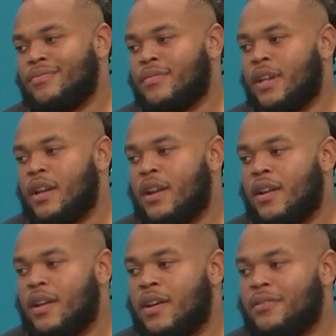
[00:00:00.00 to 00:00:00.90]
no, no,
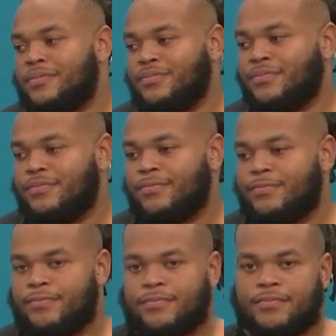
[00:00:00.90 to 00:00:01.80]
no.
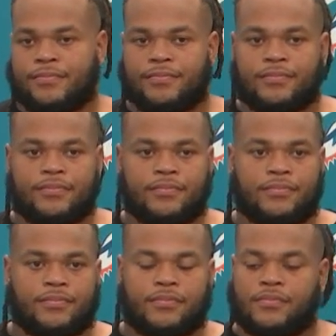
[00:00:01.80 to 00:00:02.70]
Thank you. So you
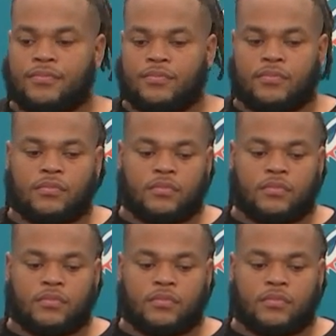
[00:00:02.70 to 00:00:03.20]
stayed at right guard?